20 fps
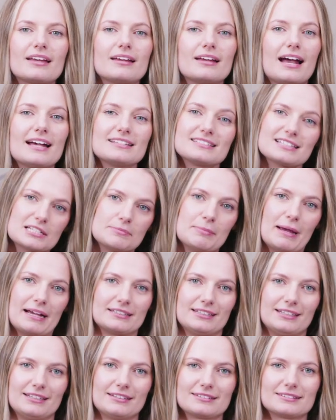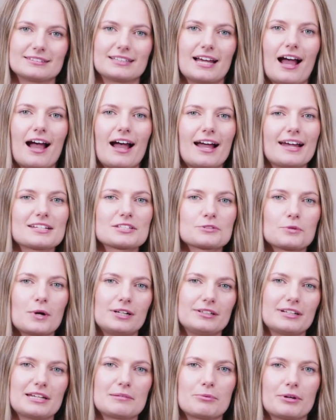As expected, the highest
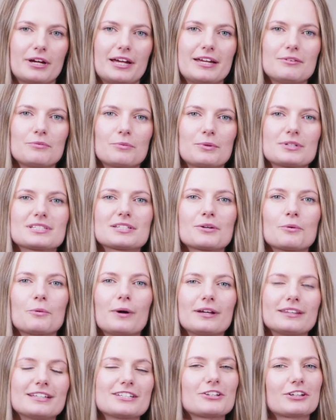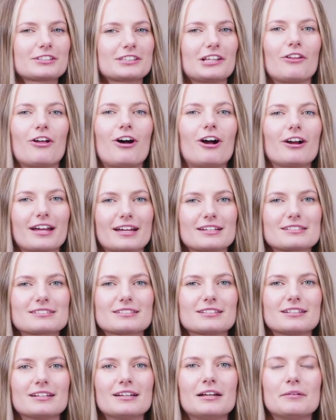quality print was the one that took the
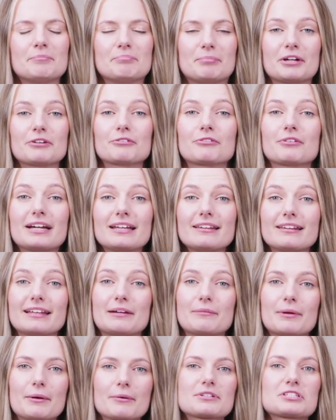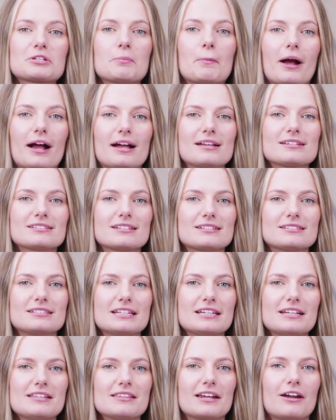longest, but really, we were surprised to
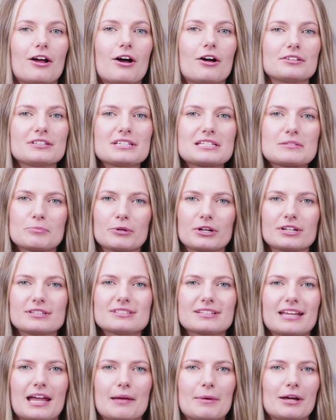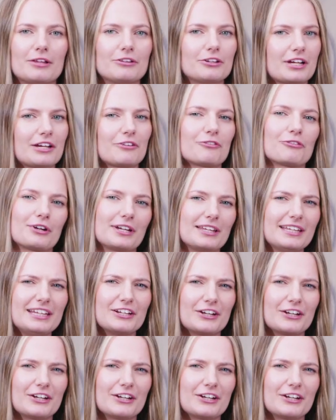see that all these prints came out looking really